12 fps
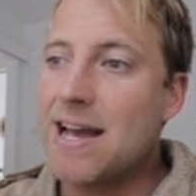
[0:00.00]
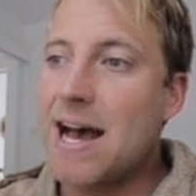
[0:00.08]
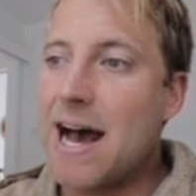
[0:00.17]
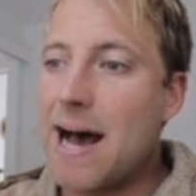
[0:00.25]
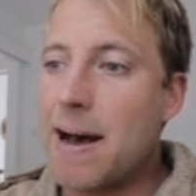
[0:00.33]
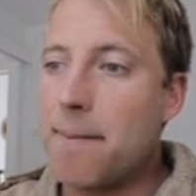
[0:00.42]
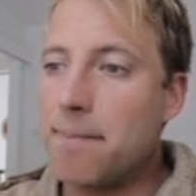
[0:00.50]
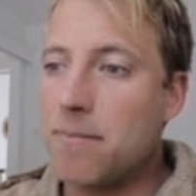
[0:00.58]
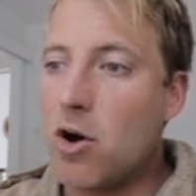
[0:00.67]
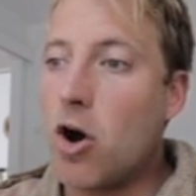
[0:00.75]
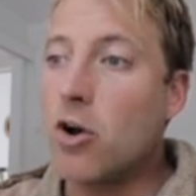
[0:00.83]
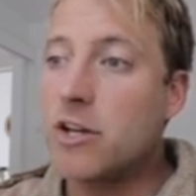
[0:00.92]

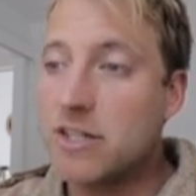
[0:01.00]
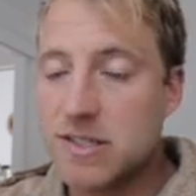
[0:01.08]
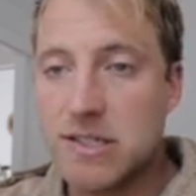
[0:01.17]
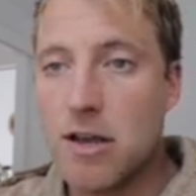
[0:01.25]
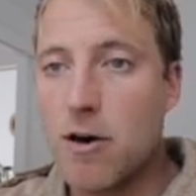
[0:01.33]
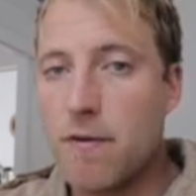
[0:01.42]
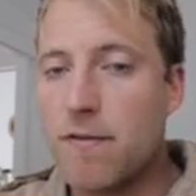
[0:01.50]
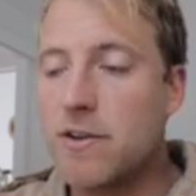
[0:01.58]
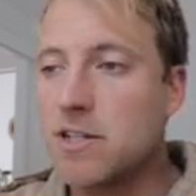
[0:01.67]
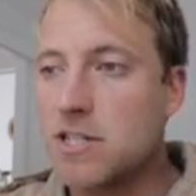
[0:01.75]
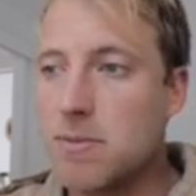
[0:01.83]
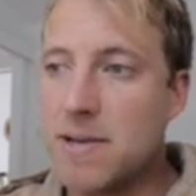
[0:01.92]
on itself
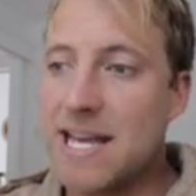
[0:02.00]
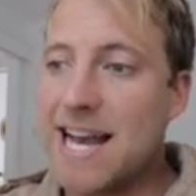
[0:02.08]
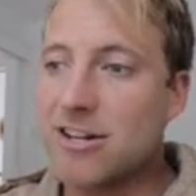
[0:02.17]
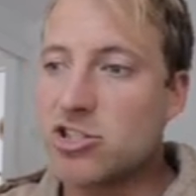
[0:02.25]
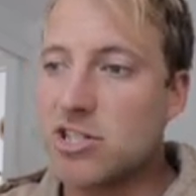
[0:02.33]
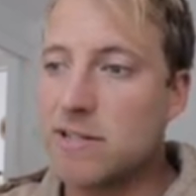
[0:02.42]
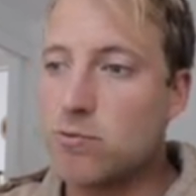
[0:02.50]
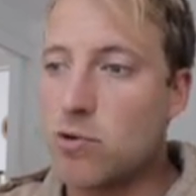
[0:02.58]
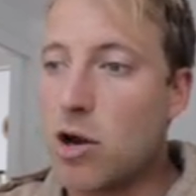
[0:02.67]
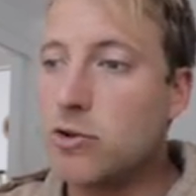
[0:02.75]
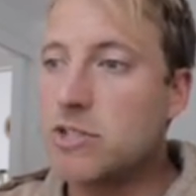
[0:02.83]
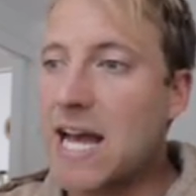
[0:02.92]
to be actually
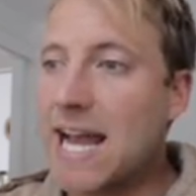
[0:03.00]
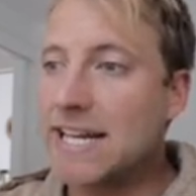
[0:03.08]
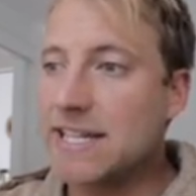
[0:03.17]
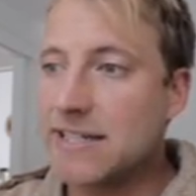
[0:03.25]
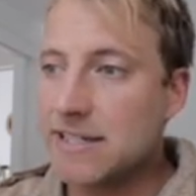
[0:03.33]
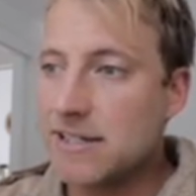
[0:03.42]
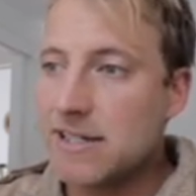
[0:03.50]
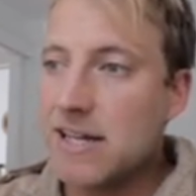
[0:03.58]
rotated